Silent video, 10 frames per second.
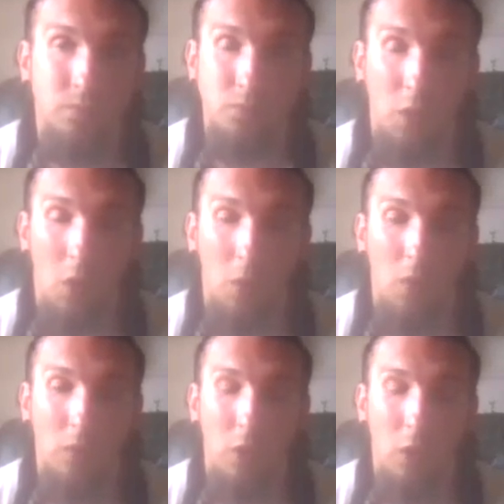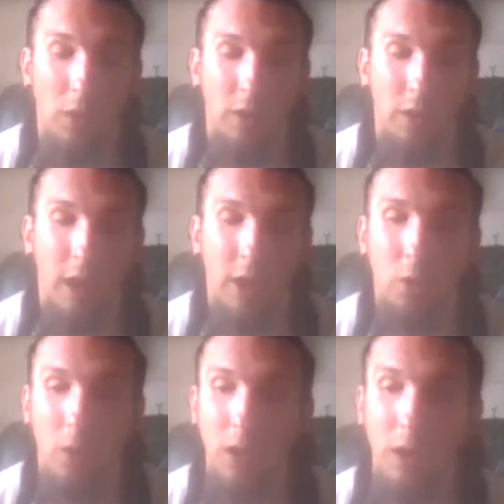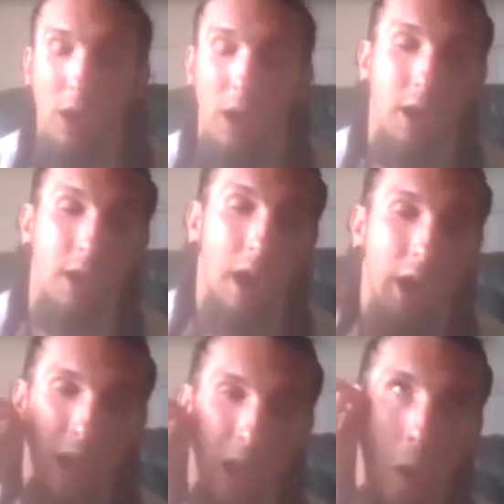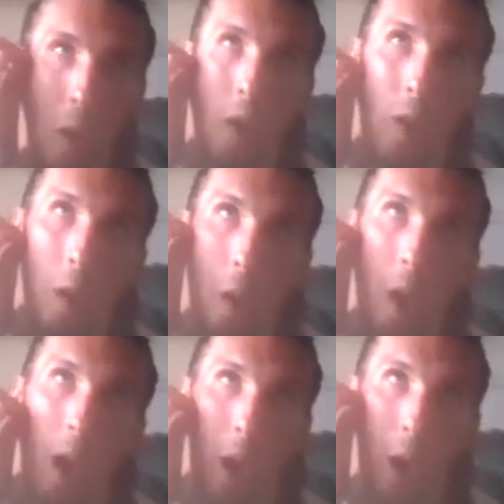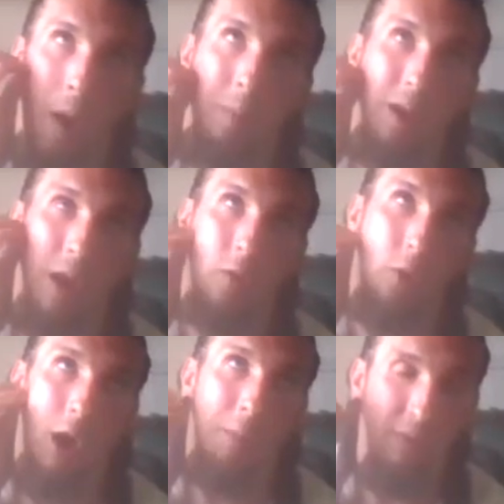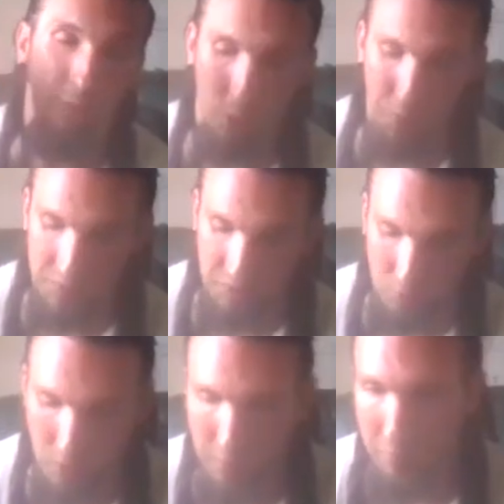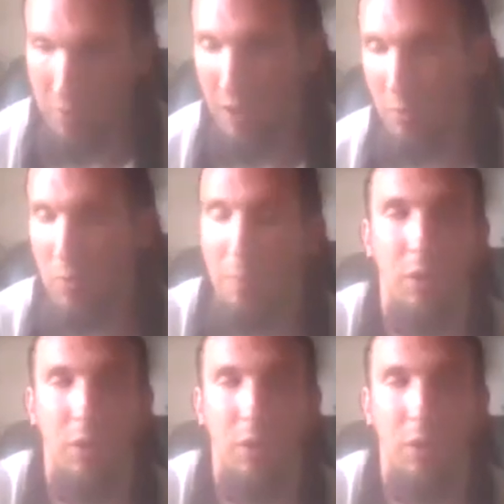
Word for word: No, no, and I agree. I, I, I mean, I don't know how many films Robert, Robert